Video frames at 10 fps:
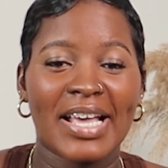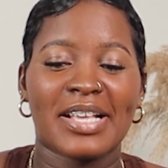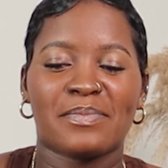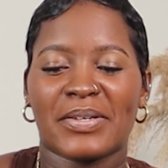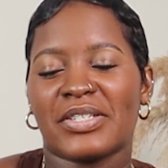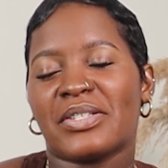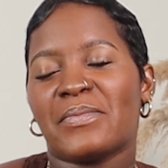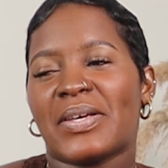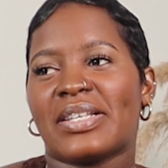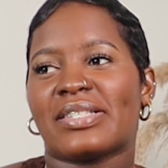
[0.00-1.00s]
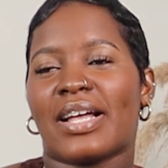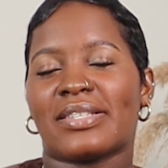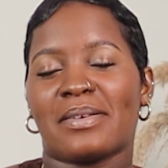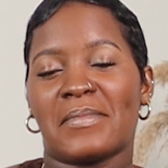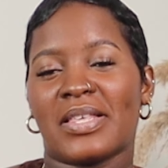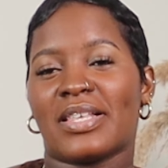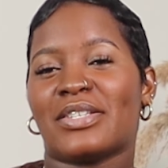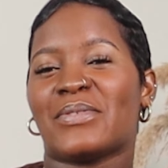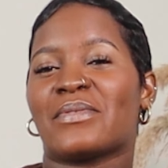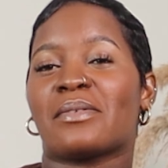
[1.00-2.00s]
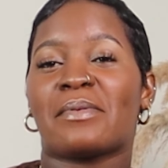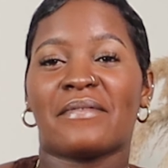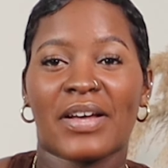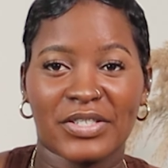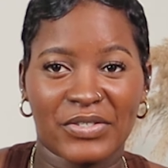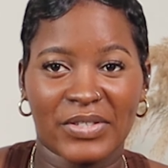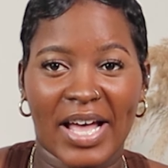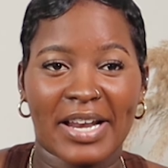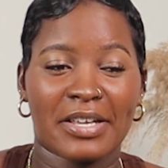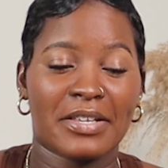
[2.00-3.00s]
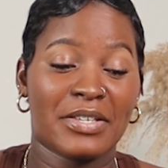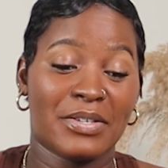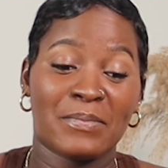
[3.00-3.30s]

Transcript: especially when it's not something that you were a professional at it.